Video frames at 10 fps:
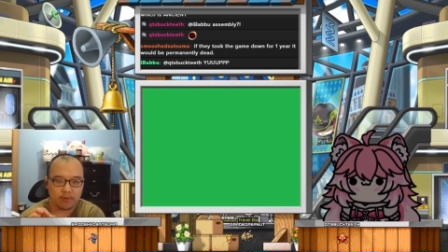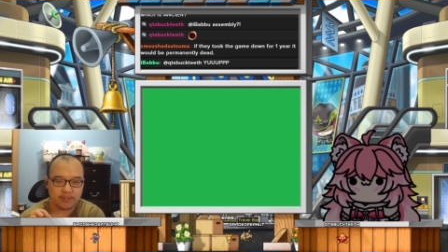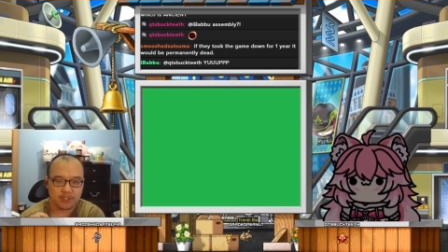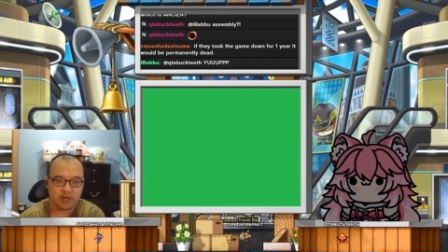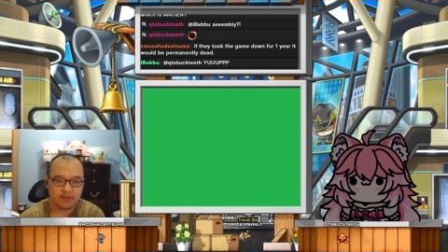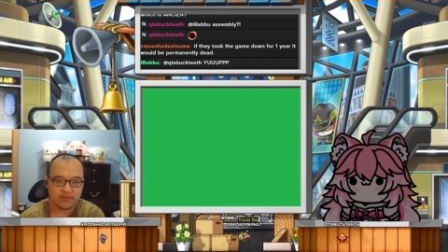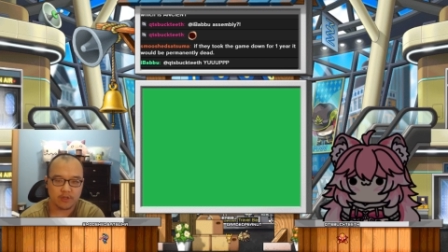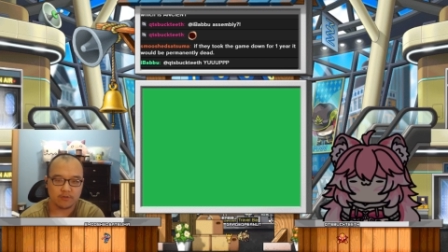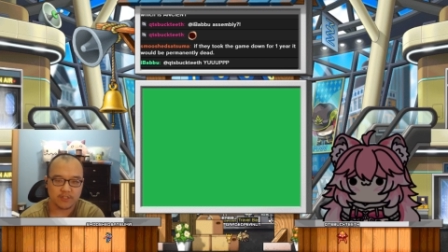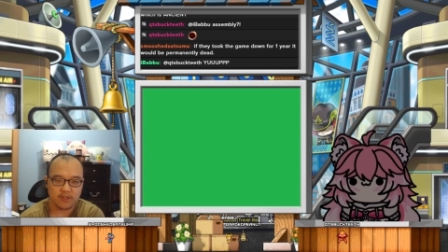in charge of
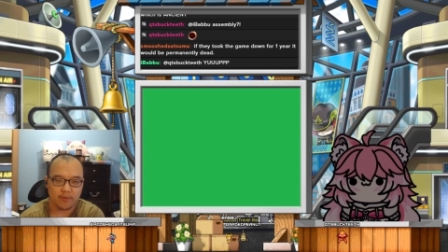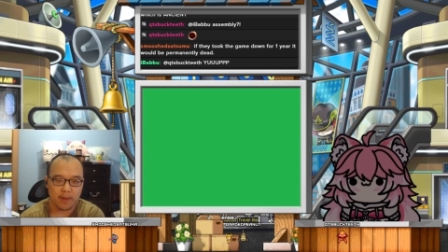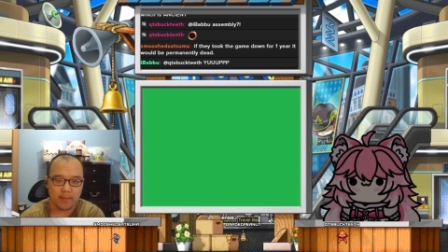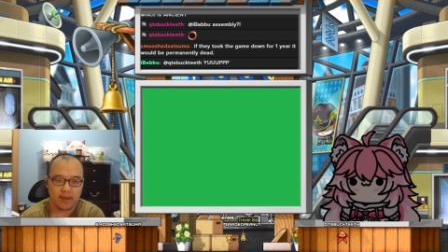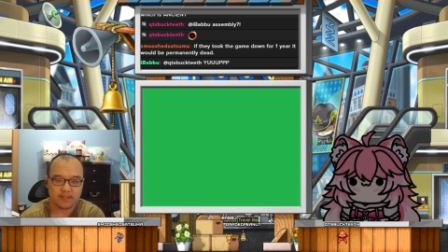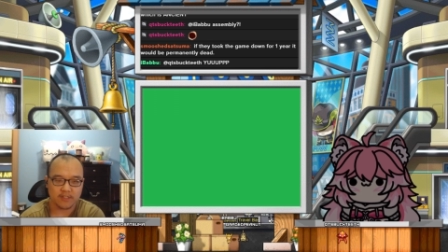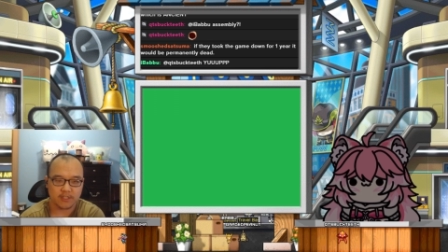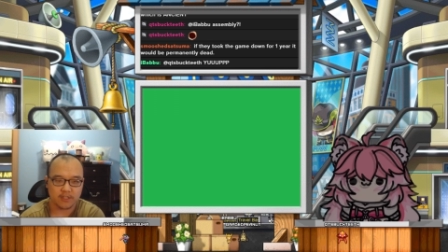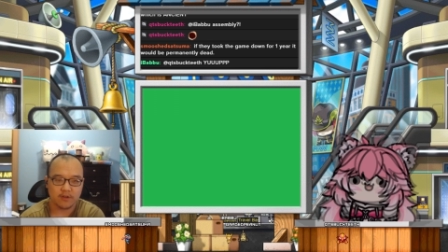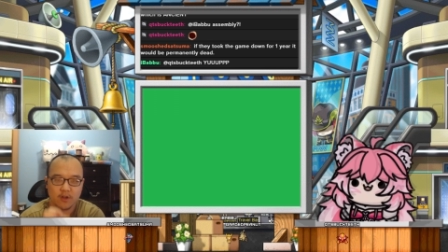QC for my maintenance
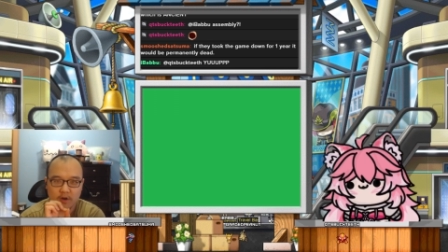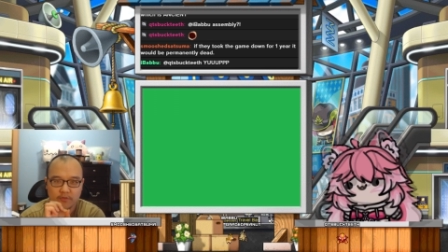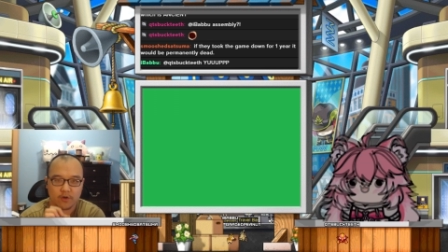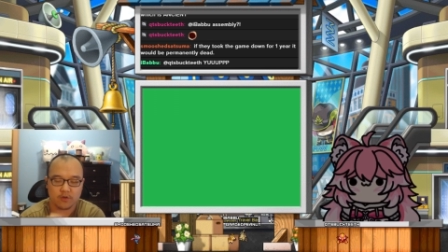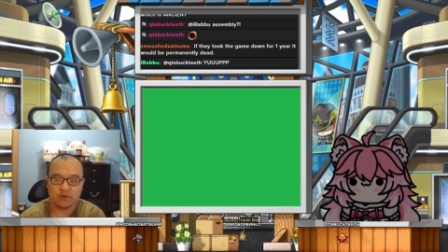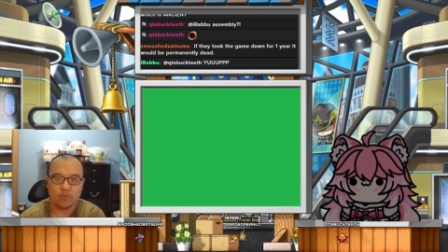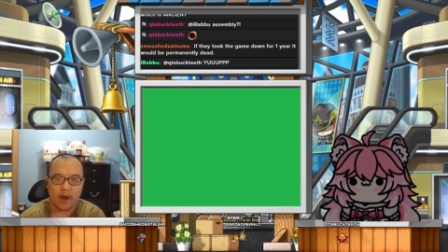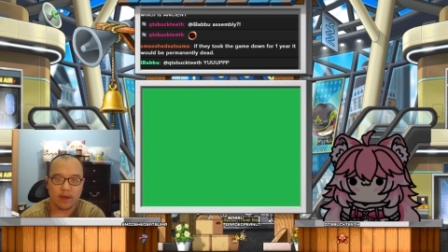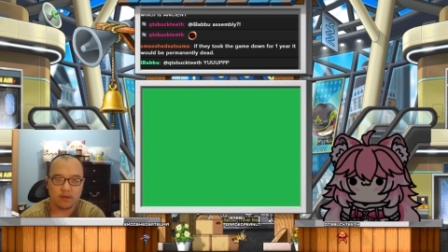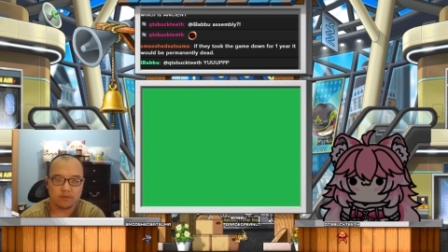section for a good
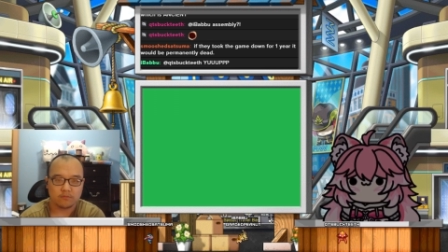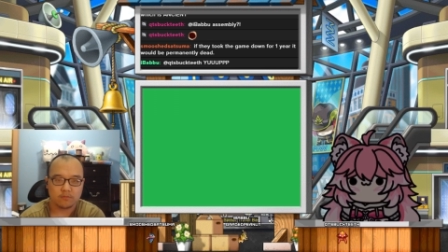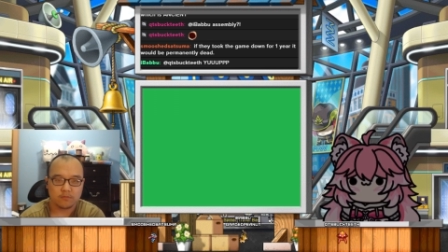while.